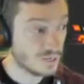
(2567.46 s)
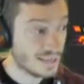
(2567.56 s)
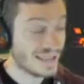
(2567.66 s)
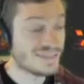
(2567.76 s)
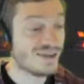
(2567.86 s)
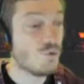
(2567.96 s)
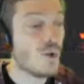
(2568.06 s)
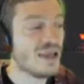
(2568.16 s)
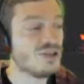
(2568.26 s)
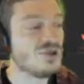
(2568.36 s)
And then
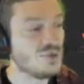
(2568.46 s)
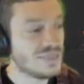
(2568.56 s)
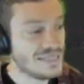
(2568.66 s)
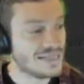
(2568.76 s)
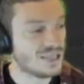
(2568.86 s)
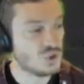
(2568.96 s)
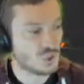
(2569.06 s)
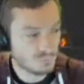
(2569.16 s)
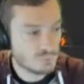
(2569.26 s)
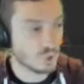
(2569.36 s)
when you need it, you
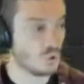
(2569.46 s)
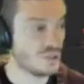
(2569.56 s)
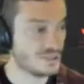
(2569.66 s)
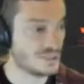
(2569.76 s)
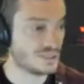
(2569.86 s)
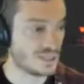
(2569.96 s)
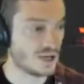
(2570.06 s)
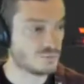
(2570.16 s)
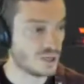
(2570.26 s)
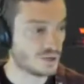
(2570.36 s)
can pull it into
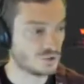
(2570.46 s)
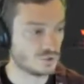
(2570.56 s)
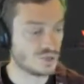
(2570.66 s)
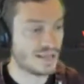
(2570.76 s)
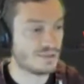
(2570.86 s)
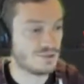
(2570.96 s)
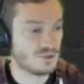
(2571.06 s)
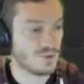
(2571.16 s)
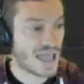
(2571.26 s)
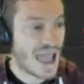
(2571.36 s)
Cloud Block Store
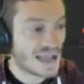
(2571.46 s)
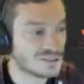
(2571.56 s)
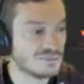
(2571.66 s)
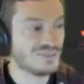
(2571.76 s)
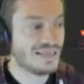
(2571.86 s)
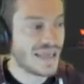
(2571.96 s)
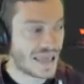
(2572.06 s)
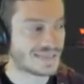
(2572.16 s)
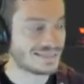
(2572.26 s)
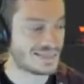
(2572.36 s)
to actively
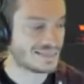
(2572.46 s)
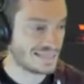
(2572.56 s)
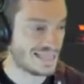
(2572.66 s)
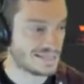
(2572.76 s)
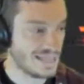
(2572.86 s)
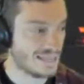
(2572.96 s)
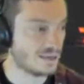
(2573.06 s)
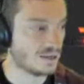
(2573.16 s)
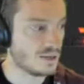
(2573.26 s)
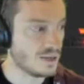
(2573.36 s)
access that
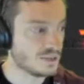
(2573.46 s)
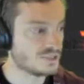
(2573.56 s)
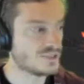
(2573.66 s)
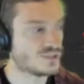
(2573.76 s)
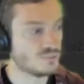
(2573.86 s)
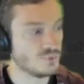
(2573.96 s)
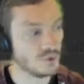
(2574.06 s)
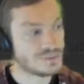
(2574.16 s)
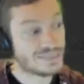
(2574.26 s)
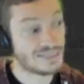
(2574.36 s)
data. This is the
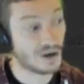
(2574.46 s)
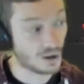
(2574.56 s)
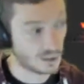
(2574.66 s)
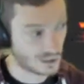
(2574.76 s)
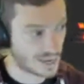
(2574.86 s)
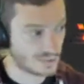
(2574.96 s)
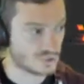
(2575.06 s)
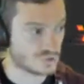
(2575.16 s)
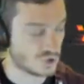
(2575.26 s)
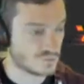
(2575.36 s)
more DR as
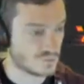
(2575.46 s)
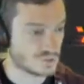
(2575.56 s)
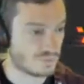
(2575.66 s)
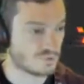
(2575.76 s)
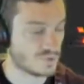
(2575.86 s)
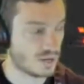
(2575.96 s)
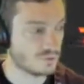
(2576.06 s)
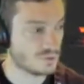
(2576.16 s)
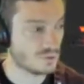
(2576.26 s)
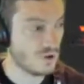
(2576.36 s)
a service type of
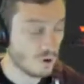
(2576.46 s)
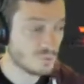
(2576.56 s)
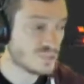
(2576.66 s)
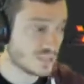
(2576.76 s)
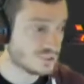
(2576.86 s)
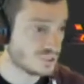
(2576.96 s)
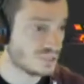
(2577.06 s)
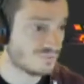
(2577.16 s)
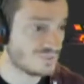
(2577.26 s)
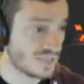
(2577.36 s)
route, or potentially
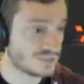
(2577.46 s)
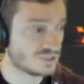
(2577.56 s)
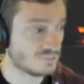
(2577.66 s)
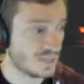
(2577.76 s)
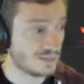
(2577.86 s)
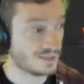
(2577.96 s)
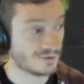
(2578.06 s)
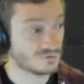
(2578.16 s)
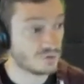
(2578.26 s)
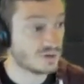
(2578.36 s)
dev test, depending on
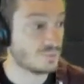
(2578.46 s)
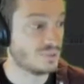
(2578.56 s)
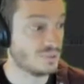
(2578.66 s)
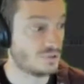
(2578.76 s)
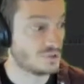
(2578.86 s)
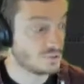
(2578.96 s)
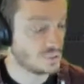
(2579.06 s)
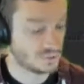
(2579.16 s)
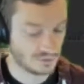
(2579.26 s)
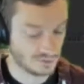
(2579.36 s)
how frequently you're
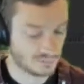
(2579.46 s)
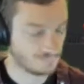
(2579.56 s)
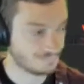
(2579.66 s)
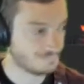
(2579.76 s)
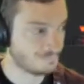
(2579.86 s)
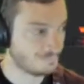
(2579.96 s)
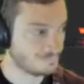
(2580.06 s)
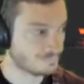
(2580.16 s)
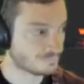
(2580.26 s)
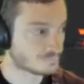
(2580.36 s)
doing this.
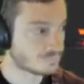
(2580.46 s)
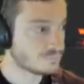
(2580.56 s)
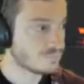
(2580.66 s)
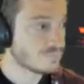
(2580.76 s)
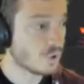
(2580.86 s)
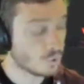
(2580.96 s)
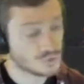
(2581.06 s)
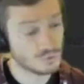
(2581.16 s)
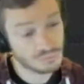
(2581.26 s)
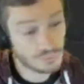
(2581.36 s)

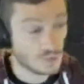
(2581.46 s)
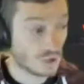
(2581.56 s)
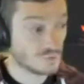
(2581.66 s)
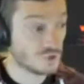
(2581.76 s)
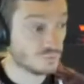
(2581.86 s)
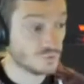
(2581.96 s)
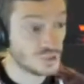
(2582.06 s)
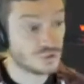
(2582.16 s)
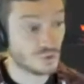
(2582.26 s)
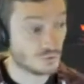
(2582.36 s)
Also, long-term
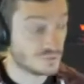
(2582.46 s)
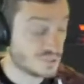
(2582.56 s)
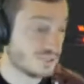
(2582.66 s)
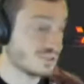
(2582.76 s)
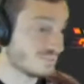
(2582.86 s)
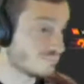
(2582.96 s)
restore and retention.